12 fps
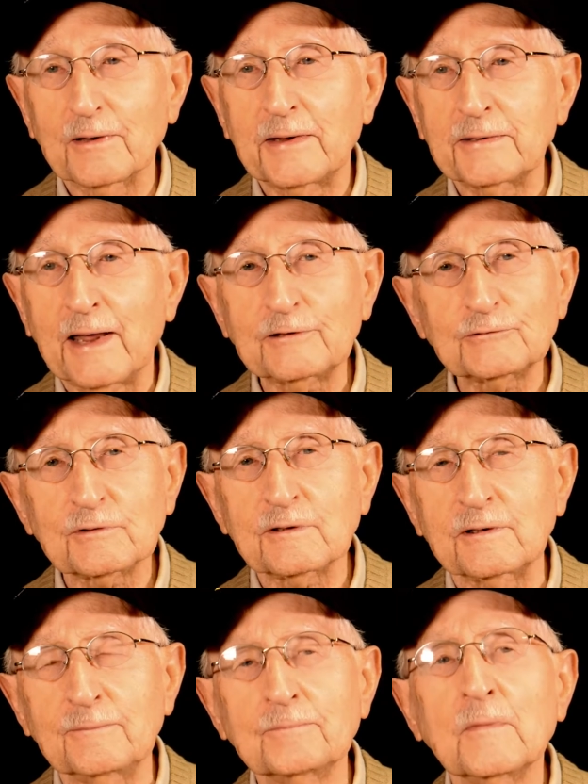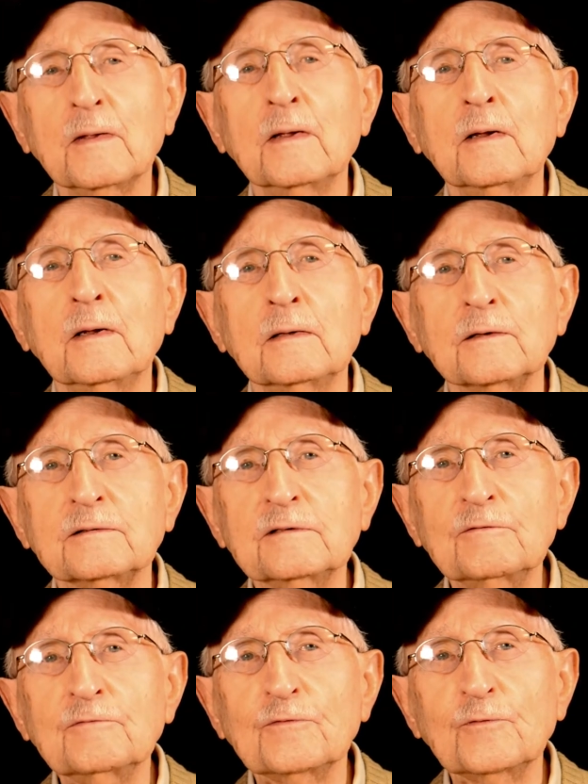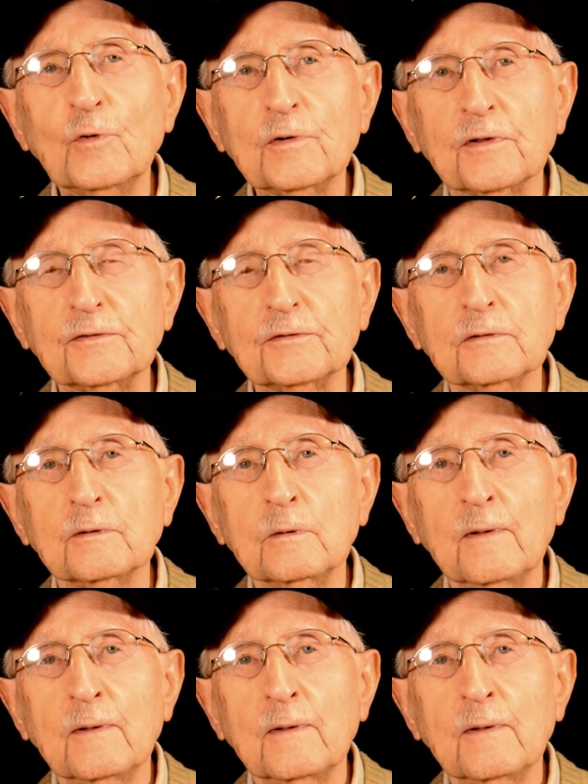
And actually, the 740th.